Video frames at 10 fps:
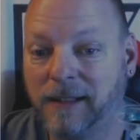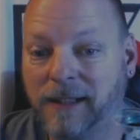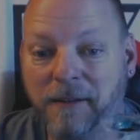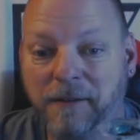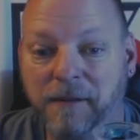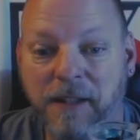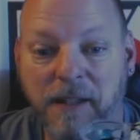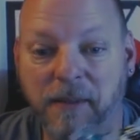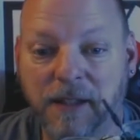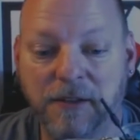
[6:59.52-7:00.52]

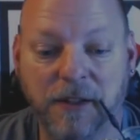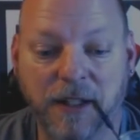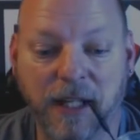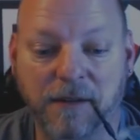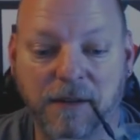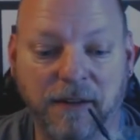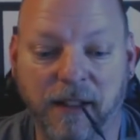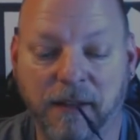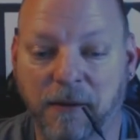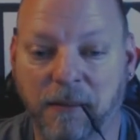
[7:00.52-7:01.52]
10-15 minutes you can have this
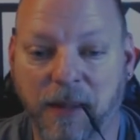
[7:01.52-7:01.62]
thing from